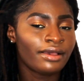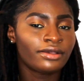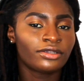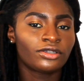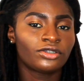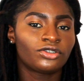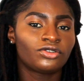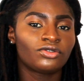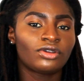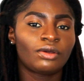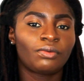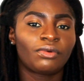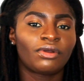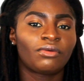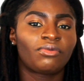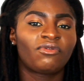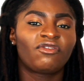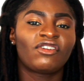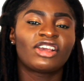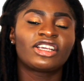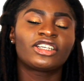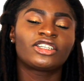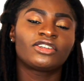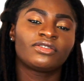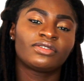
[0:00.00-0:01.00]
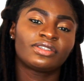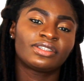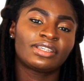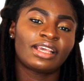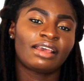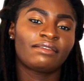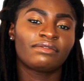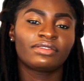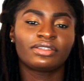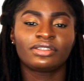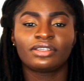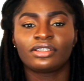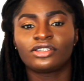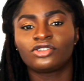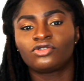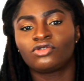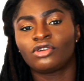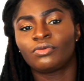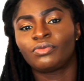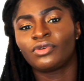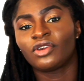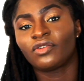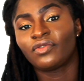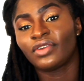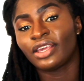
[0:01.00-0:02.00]
So do a bit of professional services,
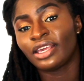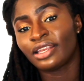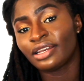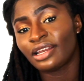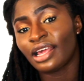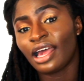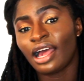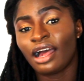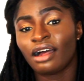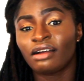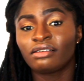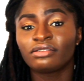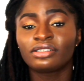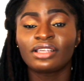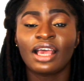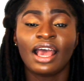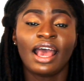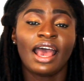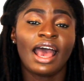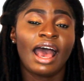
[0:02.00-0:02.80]
do a bit of in-house.